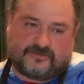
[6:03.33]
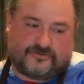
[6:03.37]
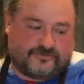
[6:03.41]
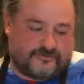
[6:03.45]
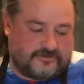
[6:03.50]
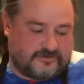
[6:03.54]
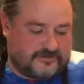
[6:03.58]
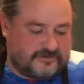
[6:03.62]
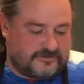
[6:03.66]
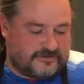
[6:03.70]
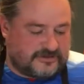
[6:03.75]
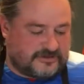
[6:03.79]

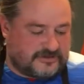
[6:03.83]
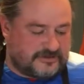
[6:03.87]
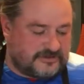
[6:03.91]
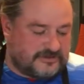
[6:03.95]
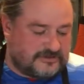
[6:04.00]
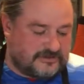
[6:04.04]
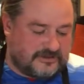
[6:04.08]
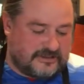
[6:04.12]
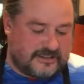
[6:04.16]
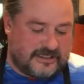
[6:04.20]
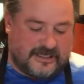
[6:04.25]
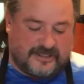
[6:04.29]
noodles
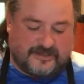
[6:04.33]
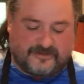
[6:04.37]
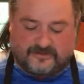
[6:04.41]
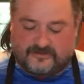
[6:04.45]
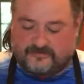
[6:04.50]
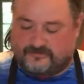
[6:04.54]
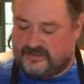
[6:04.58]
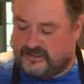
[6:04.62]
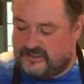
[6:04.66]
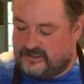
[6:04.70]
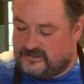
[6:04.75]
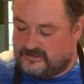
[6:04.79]
and
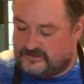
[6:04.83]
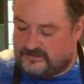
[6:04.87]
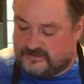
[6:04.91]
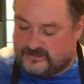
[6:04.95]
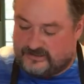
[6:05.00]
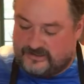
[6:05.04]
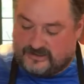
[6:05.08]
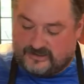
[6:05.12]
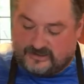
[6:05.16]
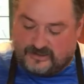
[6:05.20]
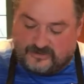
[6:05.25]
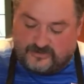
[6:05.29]
the meat,
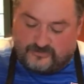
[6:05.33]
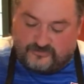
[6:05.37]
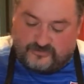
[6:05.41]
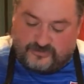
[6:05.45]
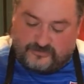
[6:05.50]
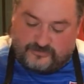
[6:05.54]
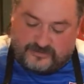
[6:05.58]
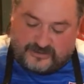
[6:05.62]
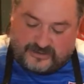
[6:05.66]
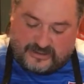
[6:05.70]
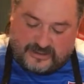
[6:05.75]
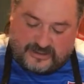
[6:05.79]
we
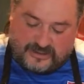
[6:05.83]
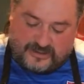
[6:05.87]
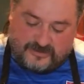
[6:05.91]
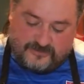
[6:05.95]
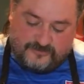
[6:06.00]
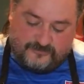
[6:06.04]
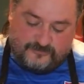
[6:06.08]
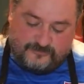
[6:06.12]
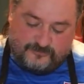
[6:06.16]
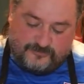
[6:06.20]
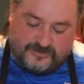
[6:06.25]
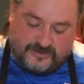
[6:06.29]

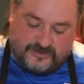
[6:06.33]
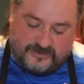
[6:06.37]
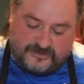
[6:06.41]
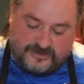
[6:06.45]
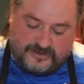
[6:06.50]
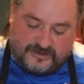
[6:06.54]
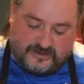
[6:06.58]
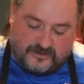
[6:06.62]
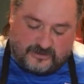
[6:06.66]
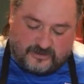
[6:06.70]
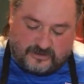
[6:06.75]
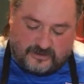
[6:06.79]
begin
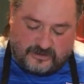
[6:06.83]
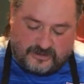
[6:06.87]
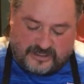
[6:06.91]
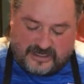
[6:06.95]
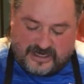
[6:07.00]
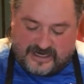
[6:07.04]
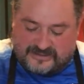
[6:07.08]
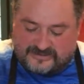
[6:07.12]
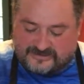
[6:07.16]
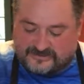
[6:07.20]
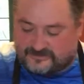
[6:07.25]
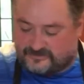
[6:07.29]
building our
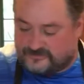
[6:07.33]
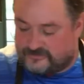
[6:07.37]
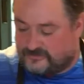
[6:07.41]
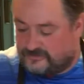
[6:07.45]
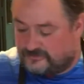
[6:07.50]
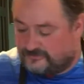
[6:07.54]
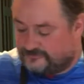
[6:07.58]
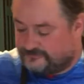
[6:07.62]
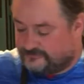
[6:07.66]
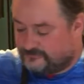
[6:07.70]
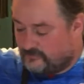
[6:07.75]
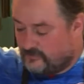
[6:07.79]

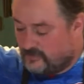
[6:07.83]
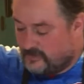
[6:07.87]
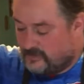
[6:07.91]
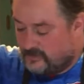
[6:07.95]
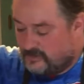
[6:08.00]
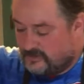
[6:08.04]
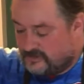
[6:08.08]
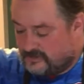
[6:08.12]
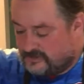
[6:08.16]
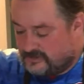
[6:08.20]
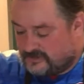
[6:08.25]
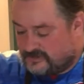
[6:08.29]
casserole.
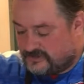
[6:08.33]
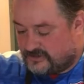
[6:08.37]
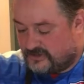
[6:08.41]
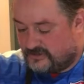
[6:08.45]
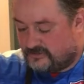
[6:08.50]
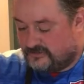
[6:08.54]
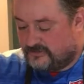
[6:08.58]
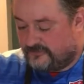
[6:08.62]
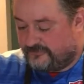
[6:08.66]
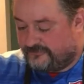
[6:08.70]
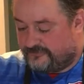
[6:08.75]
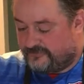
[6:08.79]

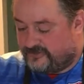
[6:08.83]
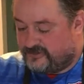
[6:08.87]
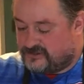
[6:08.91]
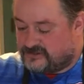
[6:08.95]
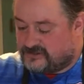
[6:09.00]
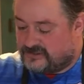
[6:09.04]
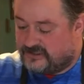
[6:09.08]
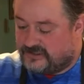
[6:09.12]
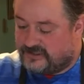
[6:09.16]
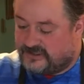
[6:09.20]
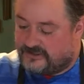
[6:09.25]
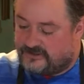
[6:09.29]
So the
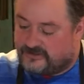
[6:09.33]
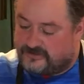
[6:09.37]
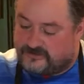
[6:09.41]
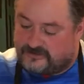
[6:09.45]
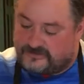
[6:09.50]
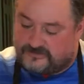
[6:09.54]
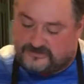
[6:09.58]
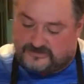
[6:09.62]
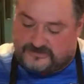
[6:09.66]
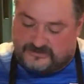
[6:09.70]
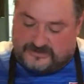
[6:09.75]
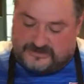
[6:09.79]
first
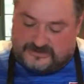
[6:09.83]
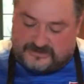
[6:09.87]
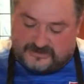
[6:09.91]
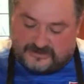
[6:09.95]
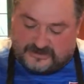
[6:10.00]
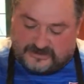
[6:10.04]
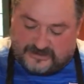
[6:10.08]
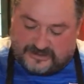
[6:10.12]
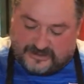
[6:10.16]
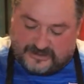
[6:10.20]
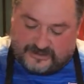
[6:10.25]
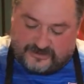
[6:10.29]
layer is a
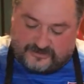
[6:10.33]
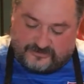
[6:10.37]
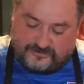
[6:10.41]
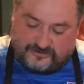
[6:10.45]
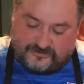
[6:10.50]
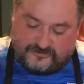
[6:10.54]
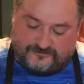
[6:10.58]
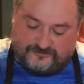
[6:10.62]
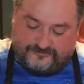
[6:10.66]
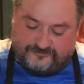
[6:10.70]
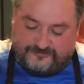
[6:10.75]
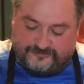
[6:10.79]
layer
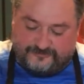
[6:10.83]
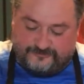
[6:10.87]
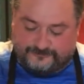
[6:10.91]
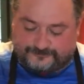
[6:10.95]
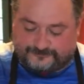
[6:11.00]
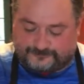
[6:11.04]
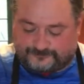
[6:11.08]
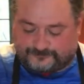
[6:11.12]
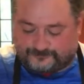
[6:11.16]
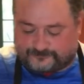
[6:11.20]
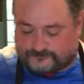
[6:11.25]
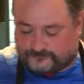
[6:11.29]
of
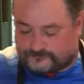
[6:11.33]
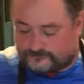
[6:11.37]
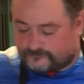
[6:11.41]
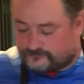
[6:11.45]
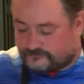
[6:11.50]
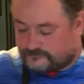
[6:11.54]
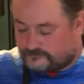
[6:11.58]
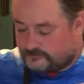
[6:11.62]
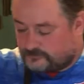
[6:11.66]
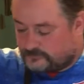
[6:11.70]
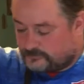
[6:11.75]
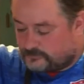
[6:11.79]

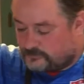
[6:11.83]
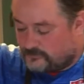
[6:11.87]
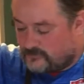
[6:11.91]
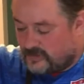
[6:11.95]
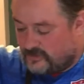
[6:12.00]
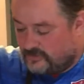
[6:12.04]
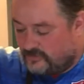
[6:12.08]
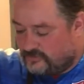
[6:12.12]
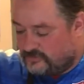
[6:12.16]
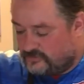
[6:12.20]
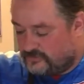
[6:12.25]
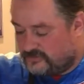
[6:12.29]

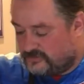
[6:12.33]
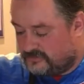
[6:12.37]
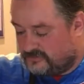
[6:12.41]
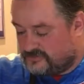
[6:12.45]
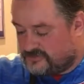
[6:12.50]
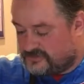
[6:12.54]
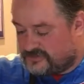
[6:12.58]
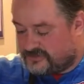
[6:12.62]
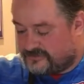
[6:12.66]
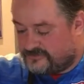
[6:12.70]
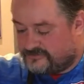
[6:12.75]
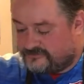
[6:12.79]

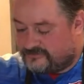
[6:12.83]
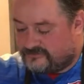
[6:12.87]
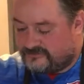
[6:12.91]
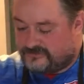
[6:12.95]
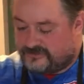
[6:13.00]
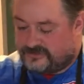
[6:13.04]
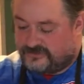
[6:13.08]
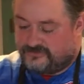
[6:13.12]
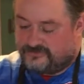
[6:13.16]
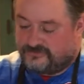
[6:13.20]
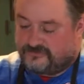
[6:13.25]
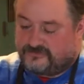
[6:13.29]
noodles,
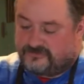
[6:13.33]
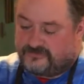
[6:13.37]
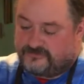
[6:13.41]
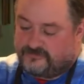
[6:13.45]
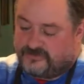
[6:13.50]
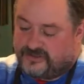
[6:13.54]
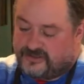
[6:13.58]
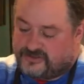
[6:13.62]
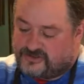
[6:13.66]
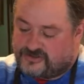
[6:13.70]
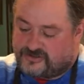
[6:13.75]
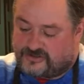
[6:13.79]
the noodle
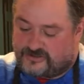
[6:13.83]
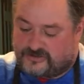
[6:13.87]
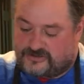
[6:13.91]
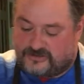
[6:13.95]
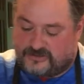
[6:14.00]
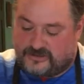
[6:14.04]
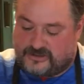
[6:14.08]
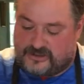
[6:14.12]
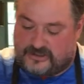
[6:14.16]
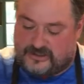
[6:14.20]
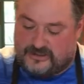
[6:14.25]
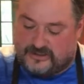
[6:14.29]
mixture
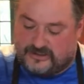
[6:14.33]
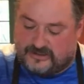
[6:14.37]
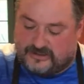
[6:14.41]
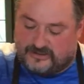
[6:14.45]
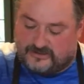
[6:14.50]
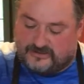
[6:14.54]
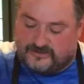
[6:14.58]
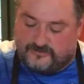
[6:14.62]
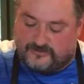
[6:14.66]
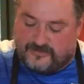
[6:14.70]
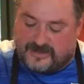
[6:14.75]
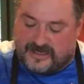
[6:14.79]

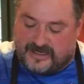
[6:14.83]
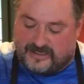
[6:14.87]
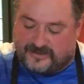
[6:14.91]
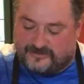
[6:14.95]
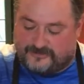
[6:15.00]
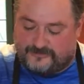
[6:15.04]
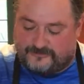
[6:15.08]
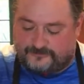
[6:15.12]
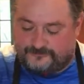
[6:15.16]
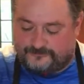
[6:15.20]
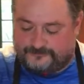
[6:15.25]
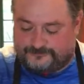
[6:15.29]
in the
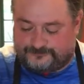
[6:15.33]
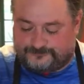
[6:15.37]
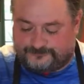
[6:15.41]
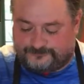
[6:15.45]
bottom.